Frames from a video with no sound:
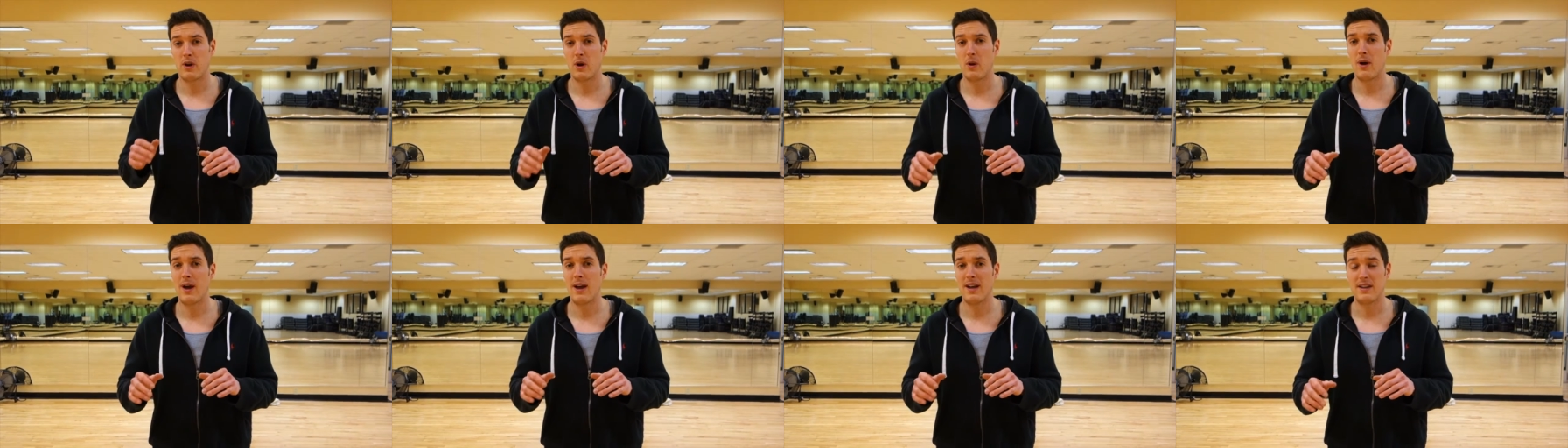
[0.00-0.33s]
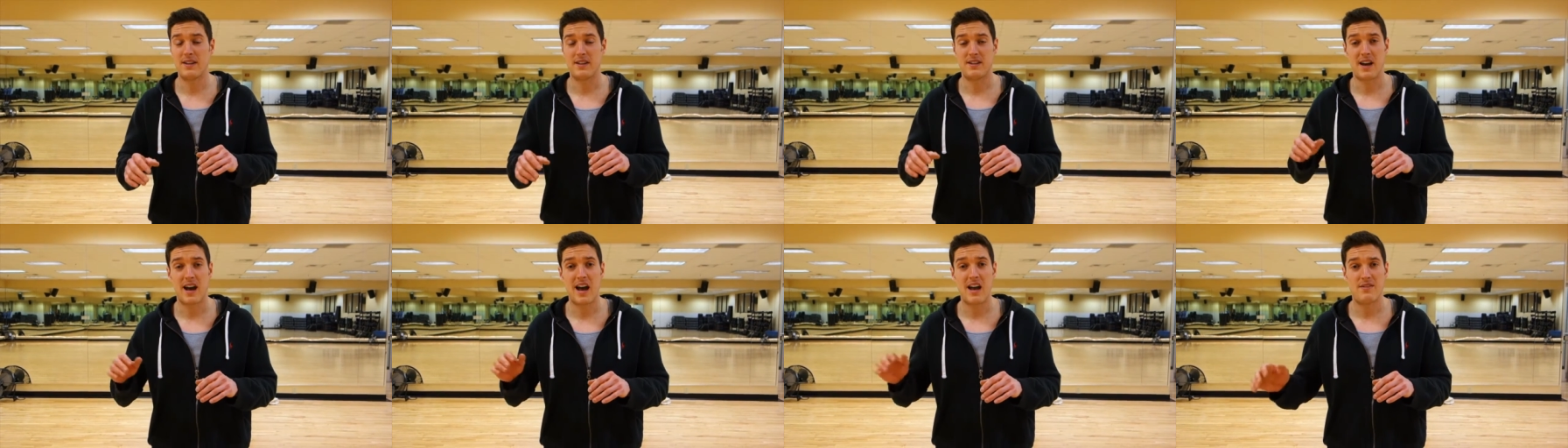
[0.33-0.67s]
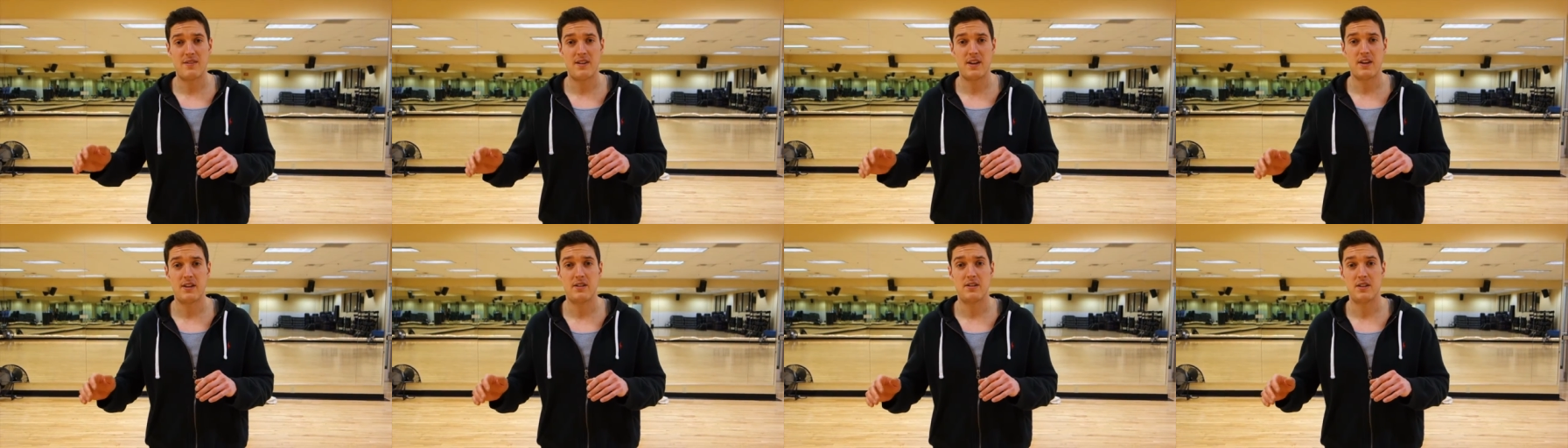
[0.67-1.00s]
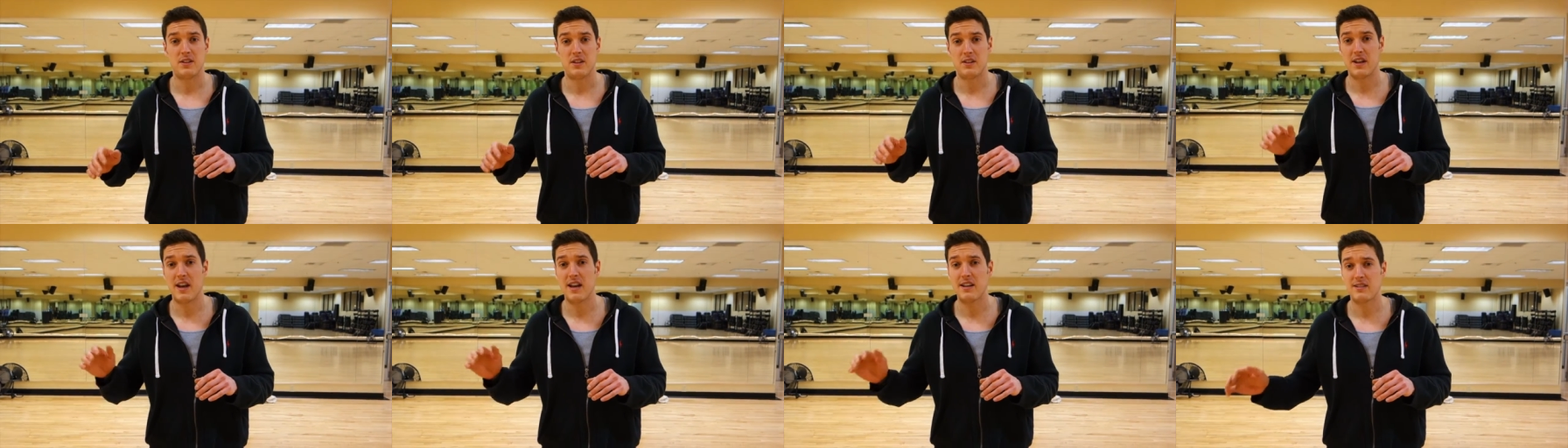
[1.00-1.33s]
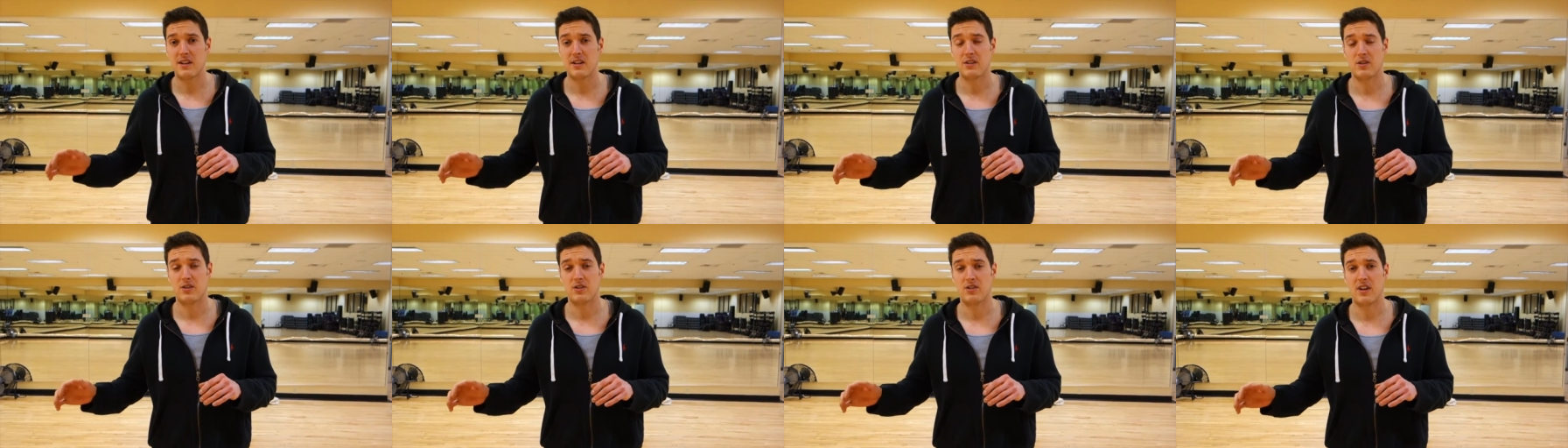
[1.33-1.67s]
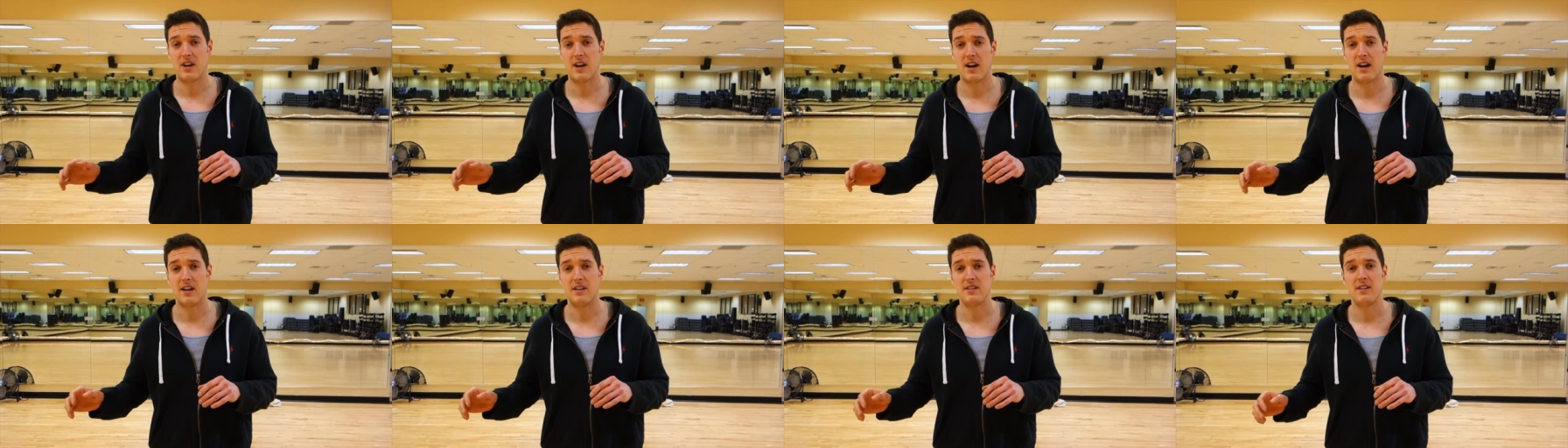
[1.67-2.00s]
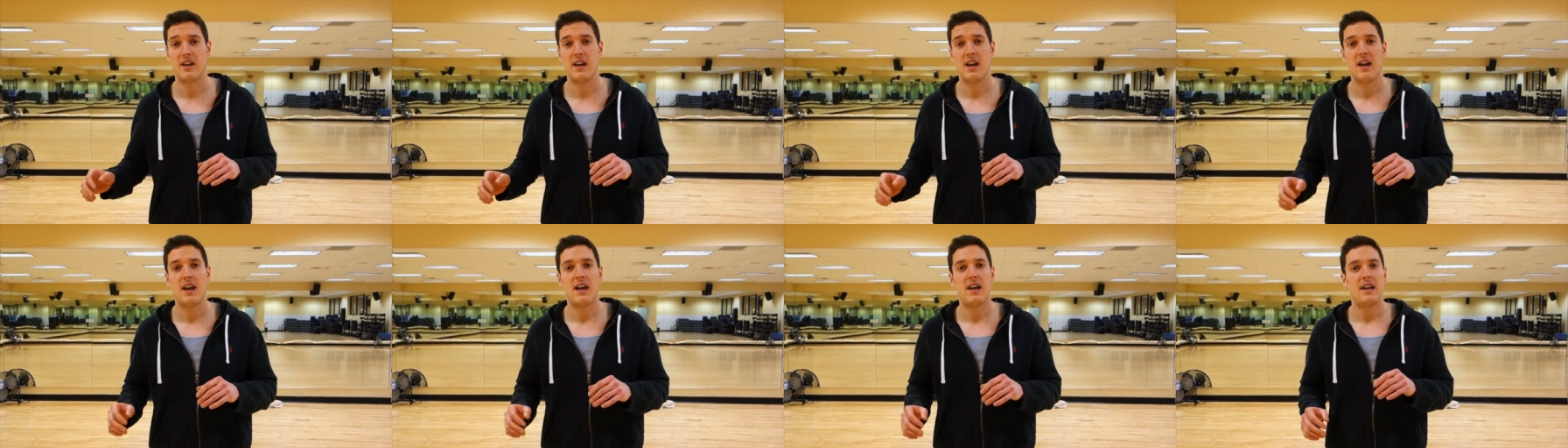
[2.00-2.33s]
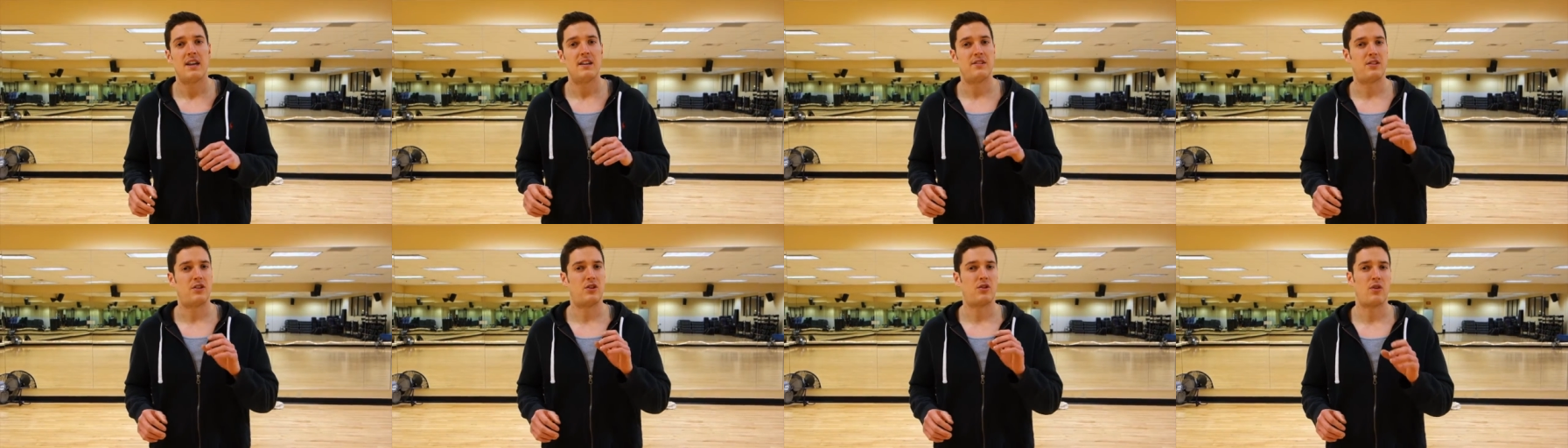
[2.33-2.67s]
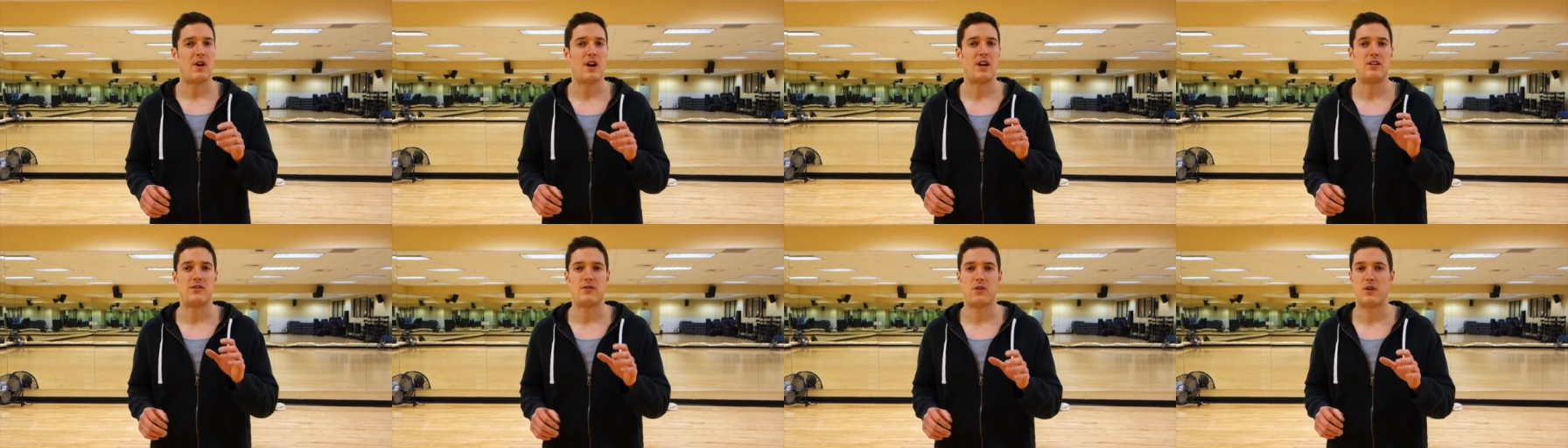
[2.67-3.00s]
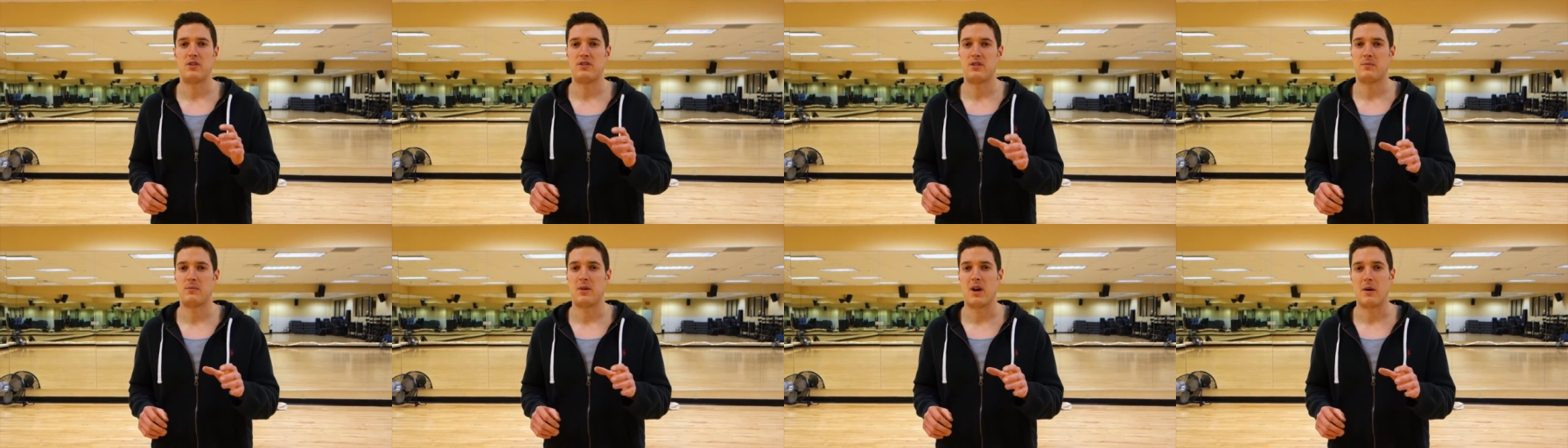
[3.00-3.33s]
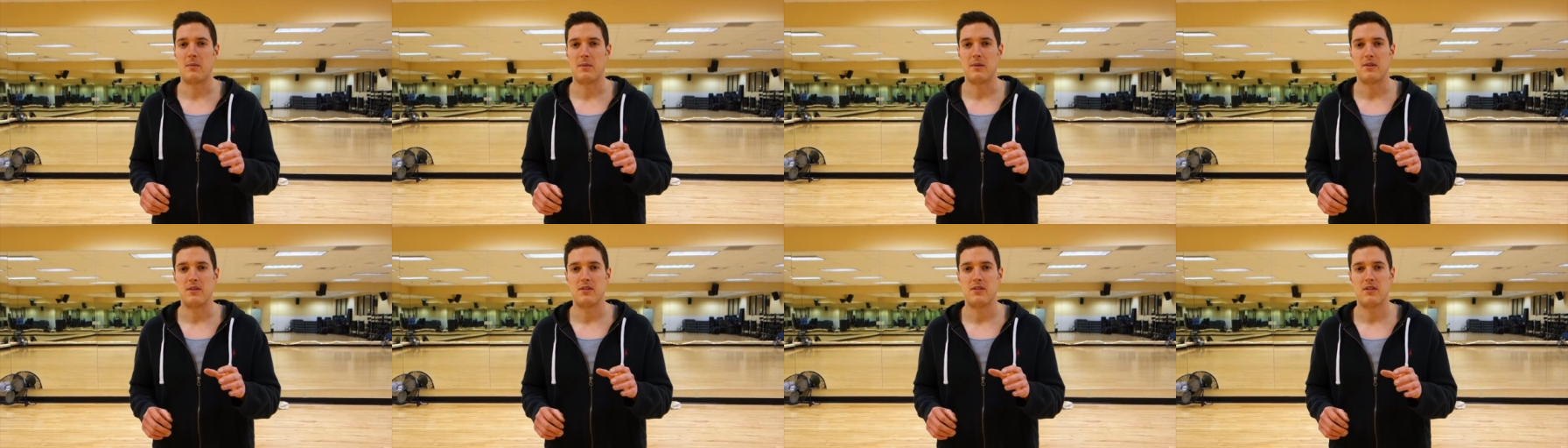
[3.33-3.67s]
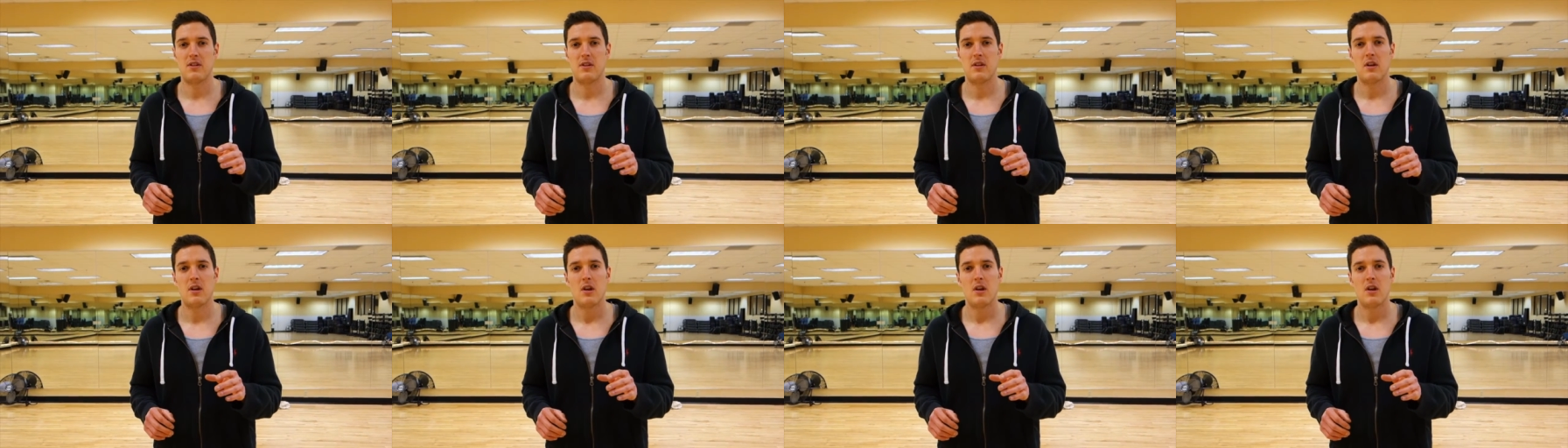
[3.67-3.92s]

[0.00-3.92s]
go ahead and dive into today's exercise is the transverse abdominis.